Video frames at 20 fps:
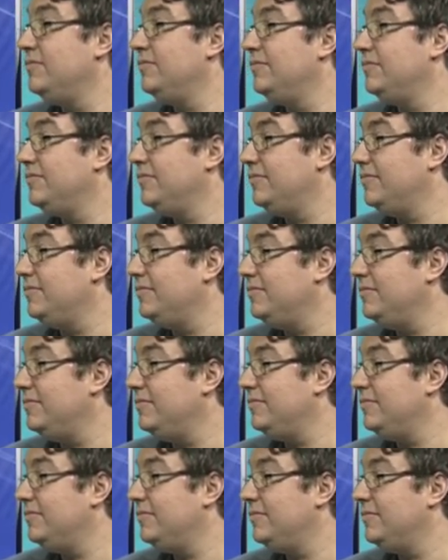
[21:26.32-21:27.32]

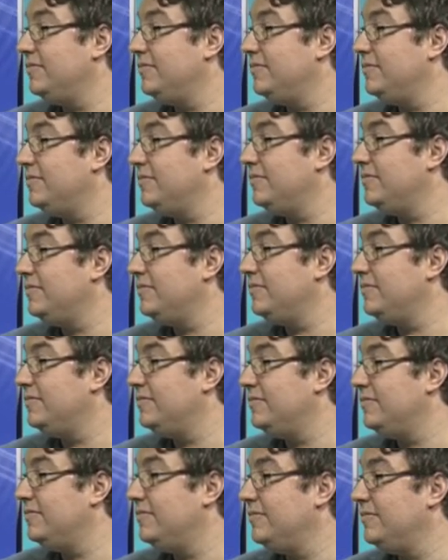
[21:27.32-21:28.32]

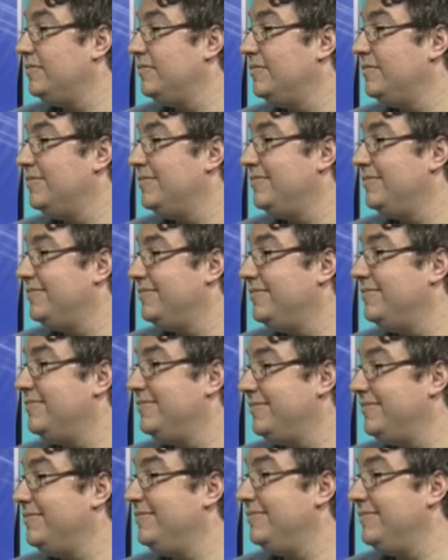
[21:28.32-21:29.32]

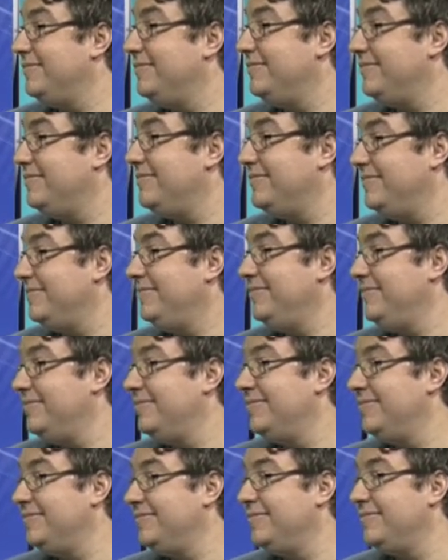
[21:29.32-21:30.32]

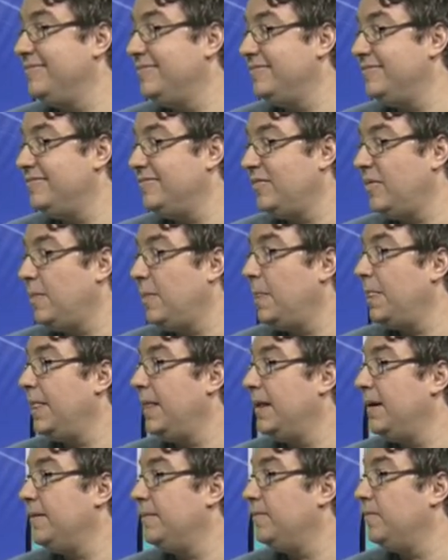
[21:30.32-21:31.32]

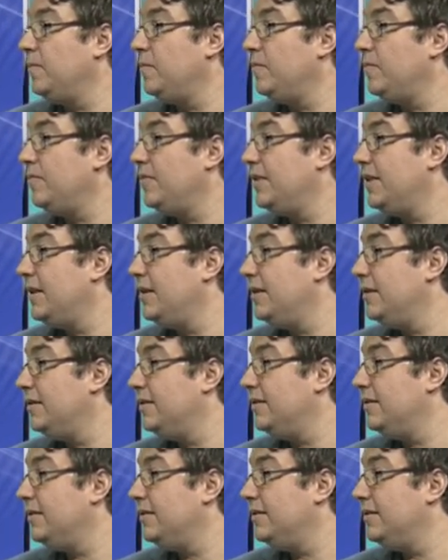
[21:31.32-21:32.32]

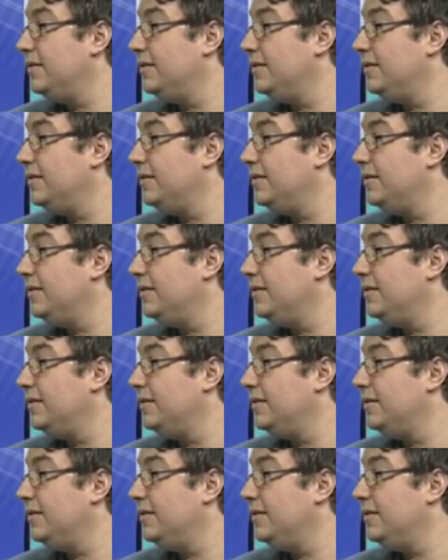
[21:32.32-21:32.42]
[no speech]